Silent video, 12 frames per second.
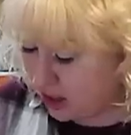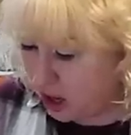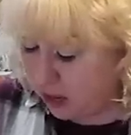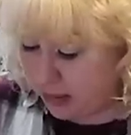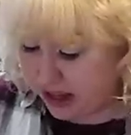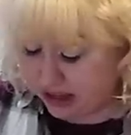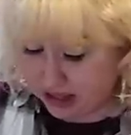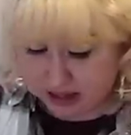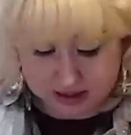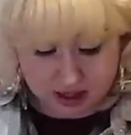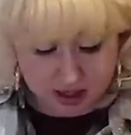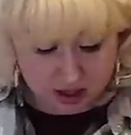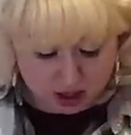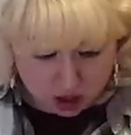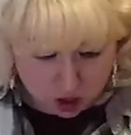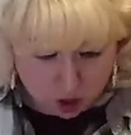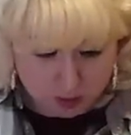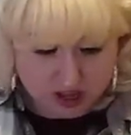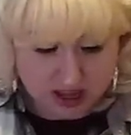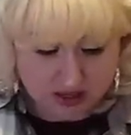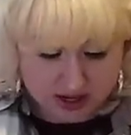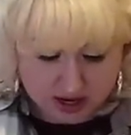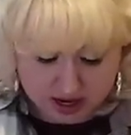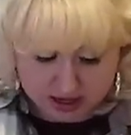song by Lisa Loeb
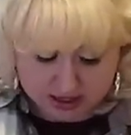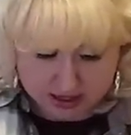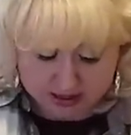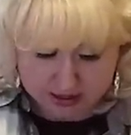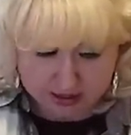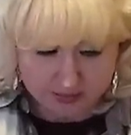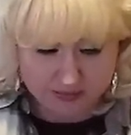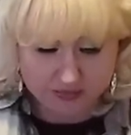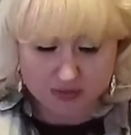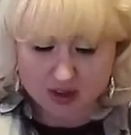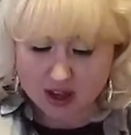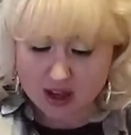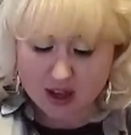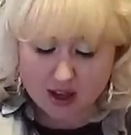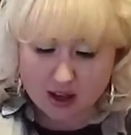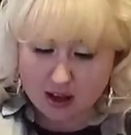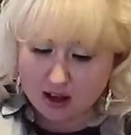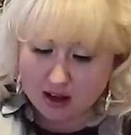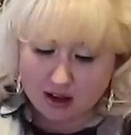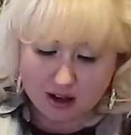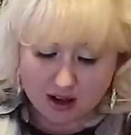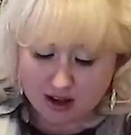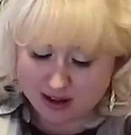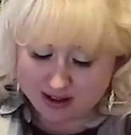in the nineties.
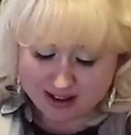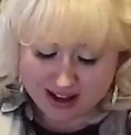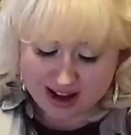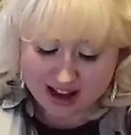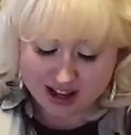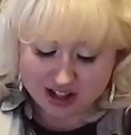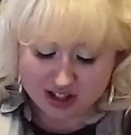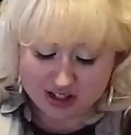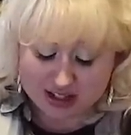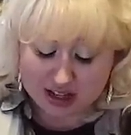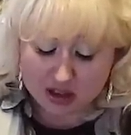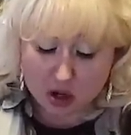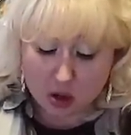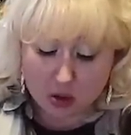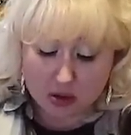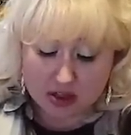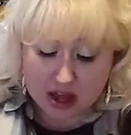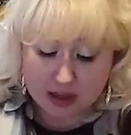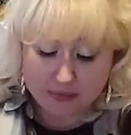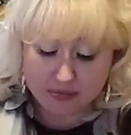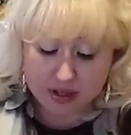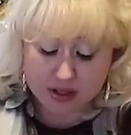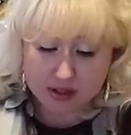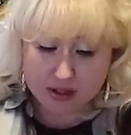Oh, and I could just sing the whole thing.
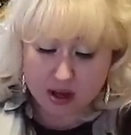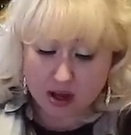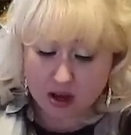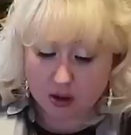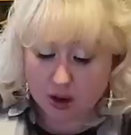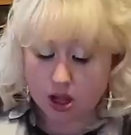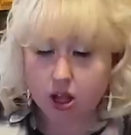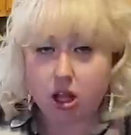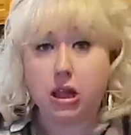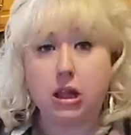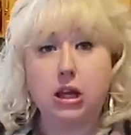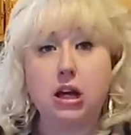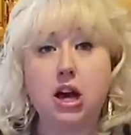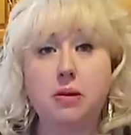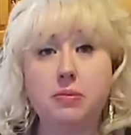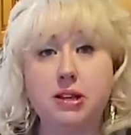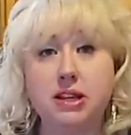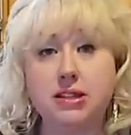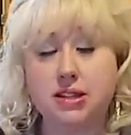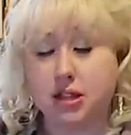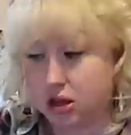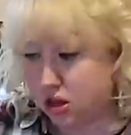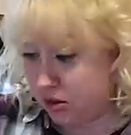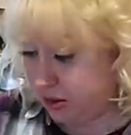So look up Lisa
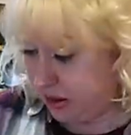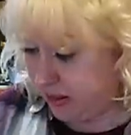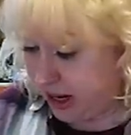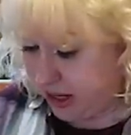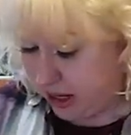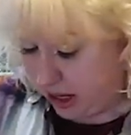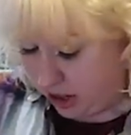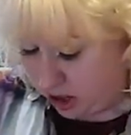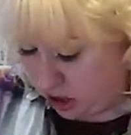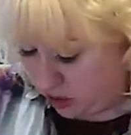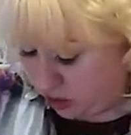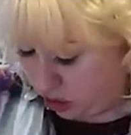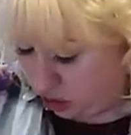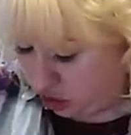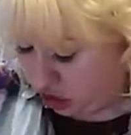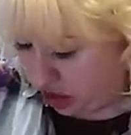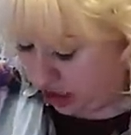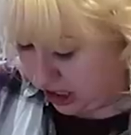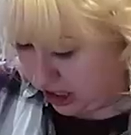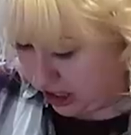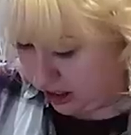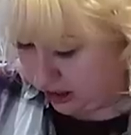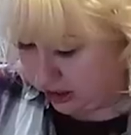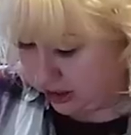Loeb. You may not know who she
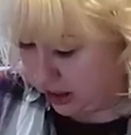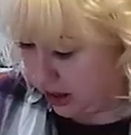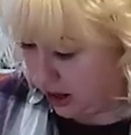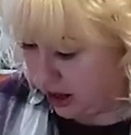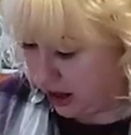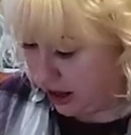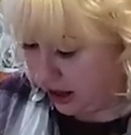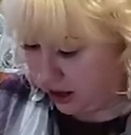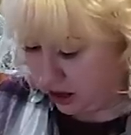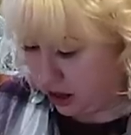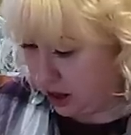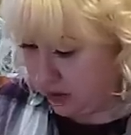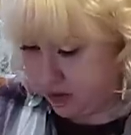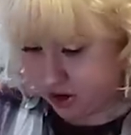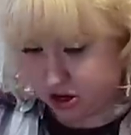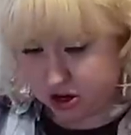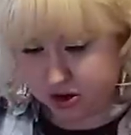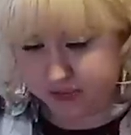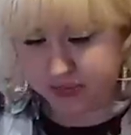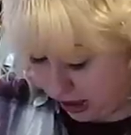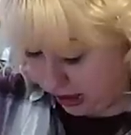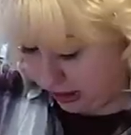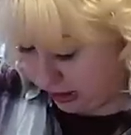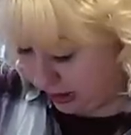is. I love her.
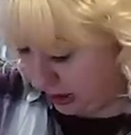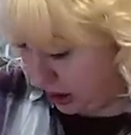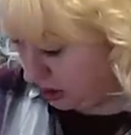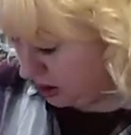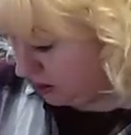I can sing